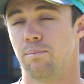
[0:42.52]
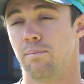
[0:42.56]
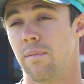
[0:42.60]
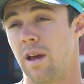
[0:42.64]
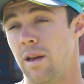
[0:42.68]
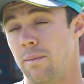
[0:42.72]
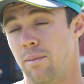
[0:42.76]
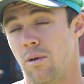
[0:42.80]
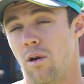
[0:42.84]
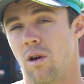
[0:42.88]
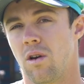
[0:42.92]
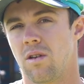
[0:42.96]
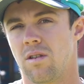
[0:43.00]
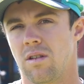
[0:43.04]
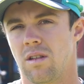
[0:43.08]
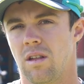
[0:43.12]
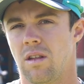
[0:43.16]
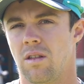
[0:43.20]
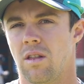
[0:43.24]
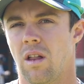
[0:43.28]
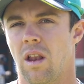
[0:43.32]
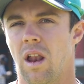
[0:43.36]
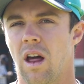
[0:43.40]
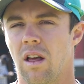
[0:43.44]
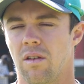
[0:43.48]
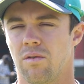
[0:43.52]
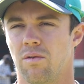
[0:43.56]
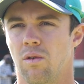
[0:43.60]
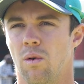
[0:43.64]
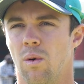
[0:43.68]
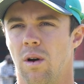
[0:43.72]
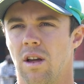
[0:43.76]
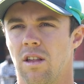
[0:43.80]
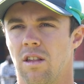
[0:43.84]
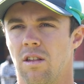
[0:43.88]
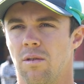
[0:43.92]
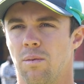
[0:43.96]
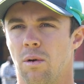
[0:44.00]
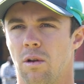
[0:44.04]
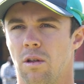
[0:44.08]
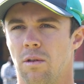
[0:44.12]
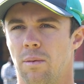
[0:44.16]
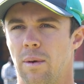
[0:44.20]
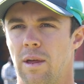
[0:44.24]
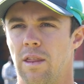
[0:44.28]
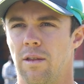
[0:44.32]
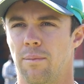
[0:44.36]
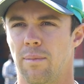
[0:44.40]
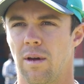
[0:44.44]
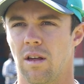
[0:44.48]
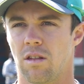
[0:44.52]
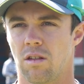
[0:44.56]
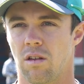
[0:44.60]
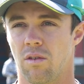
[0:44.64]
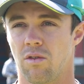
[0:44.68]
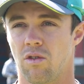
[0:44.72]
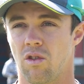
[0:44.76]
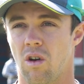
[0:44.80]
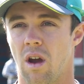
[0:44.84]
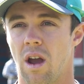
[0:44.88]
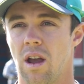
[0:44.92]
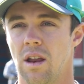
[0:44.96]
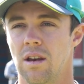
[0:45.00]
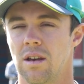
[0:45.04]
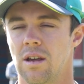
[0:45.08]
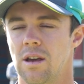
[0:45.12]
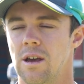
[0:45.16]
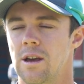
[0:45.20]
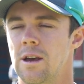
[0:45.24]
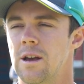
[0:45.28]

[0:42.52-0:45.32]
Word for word: Me personally, the last four weeks has probably been the best I've trained.